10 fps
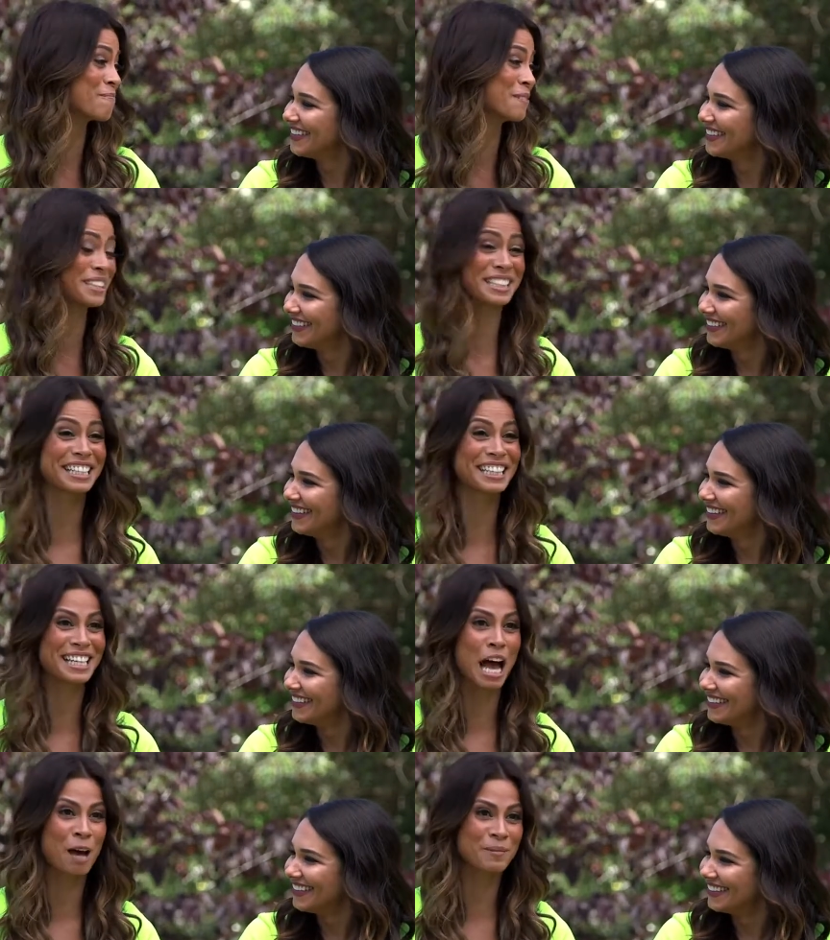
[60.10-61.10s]

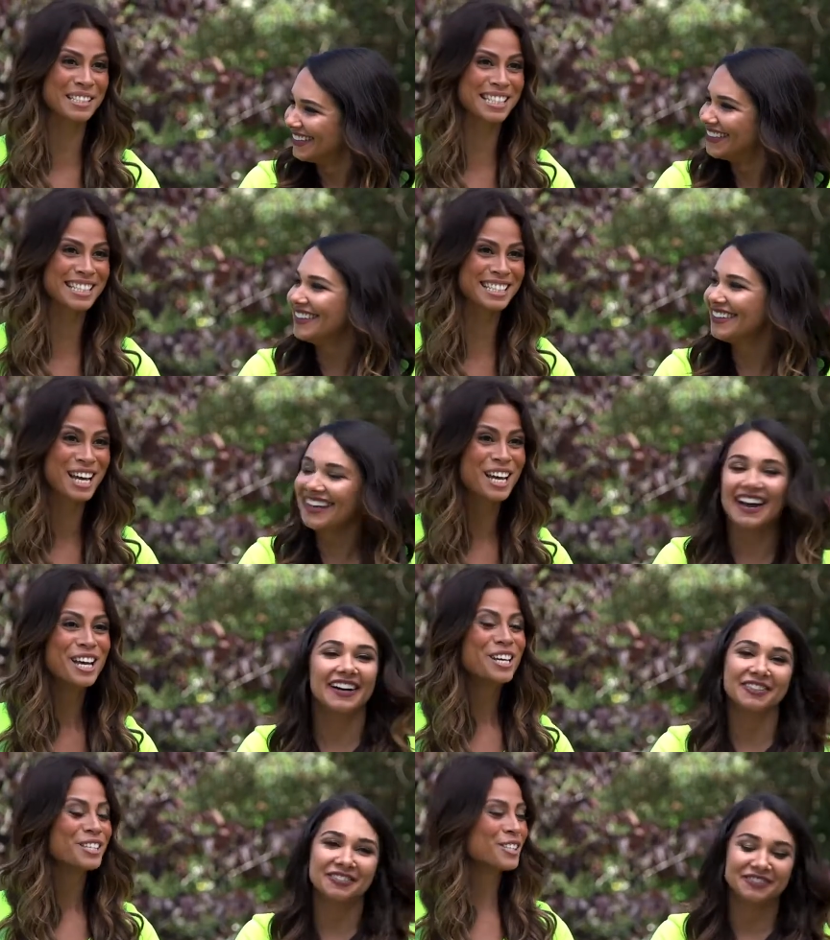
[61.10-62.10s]
Speaker 1: completely opposites.
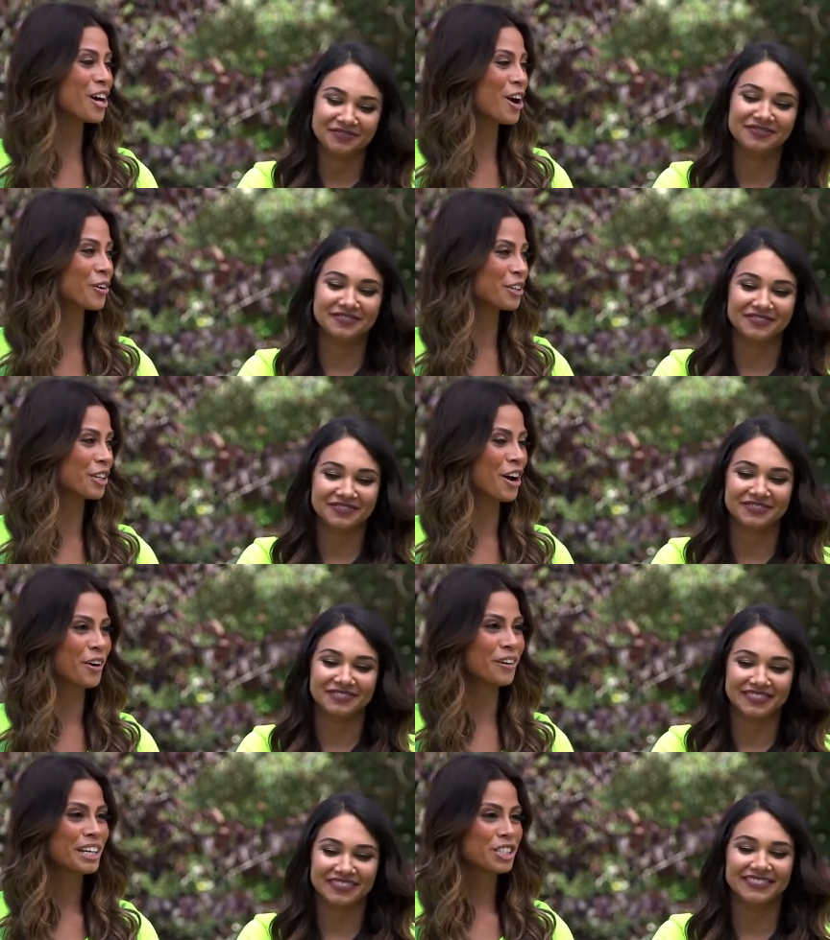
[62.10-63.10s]
Yeah. So, you
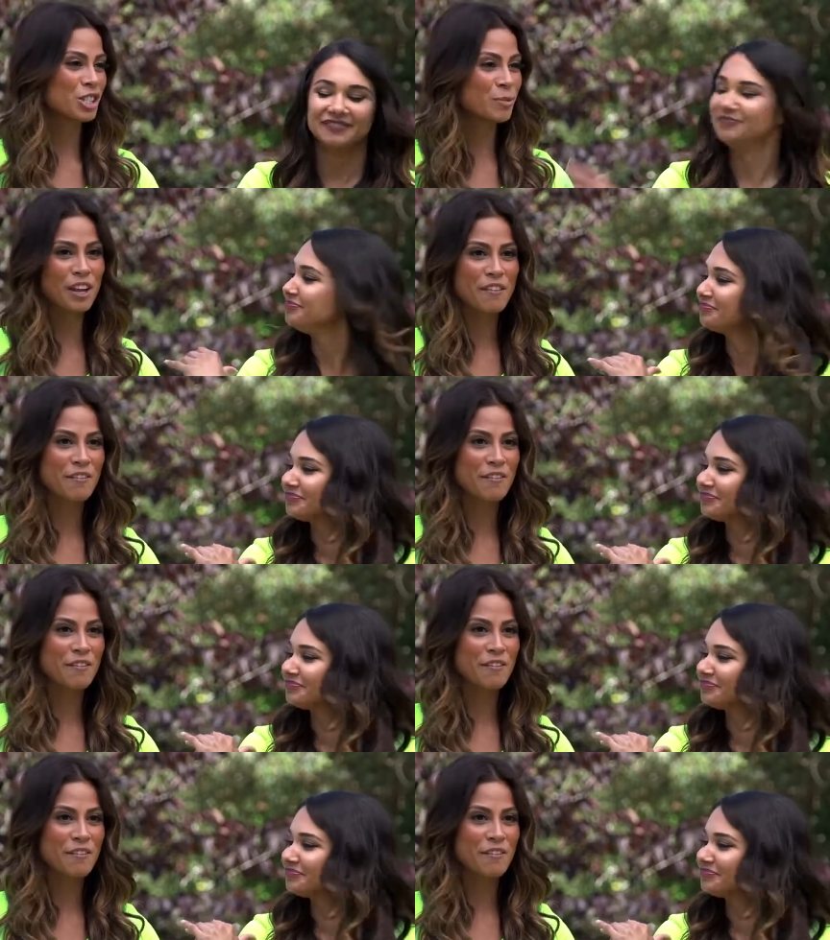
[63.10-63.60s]
know, she's more the